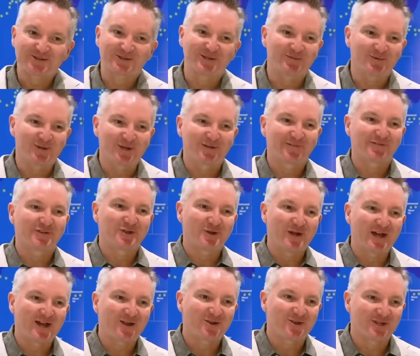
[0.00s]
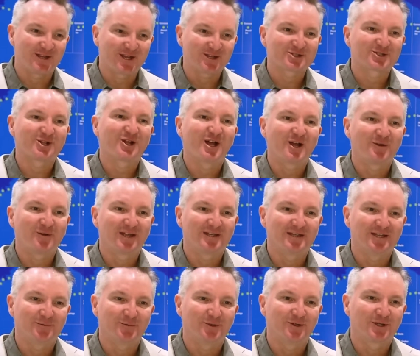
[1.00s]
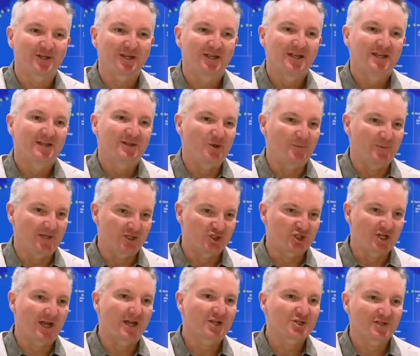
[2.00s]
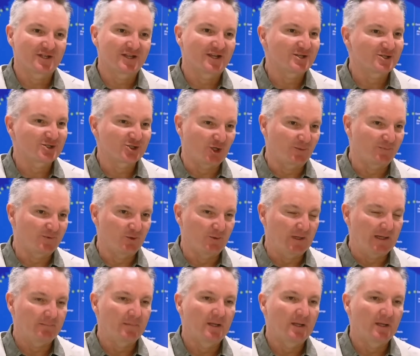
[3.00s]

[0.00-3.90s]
battery. Wherever you are on the National Highway Network, there'll be a charger there to top you